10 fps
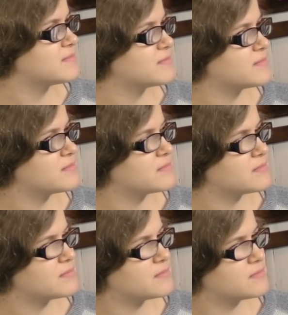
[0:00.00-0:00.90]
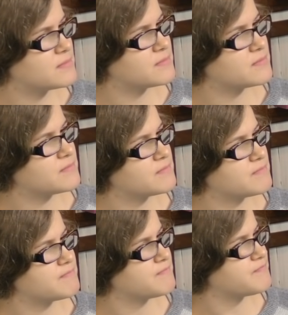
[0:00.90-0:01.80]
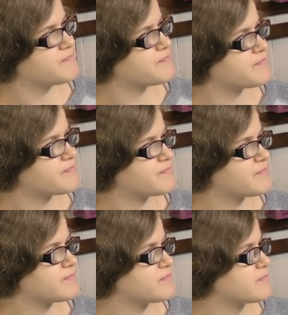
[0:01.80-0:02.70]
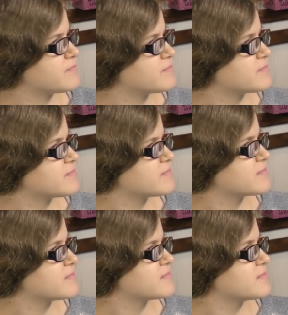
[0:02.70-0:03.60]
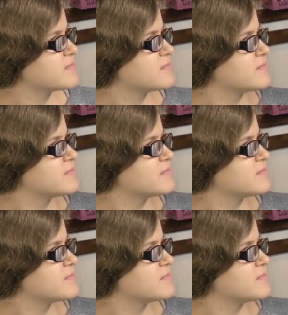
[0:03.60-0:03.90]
(not speaking)